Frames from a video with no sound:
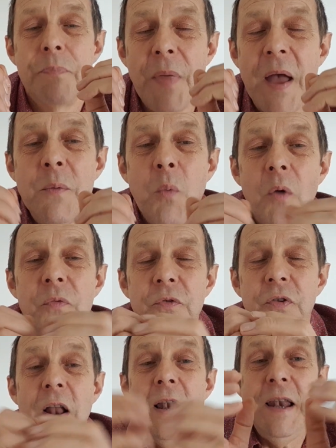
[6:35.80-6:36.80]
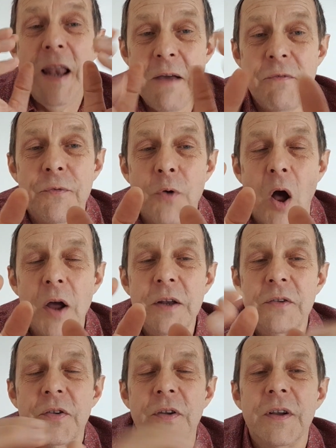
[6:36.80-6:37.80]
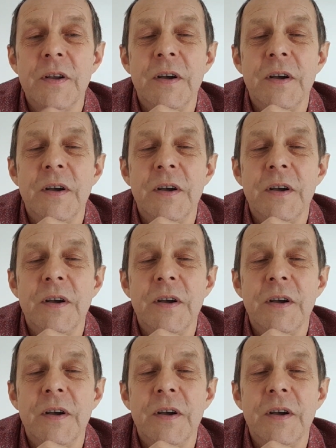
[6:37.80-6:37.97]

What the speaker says: they want to live right